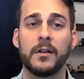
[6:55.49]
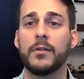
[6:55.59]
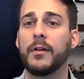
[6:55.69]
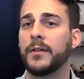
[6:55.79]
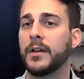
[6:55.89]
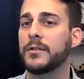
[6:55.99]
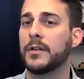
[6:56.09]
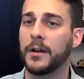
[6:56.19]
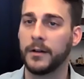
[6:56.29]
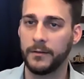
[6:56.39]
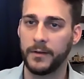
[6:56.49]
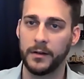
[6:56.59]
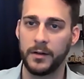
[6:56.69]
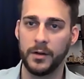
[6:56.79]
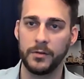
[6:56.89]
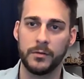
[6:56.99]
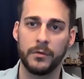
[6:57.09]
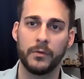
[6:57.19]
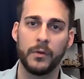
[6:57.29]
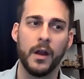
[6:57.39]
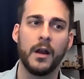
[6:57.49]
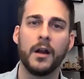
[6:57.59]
Then you have engineering validation of,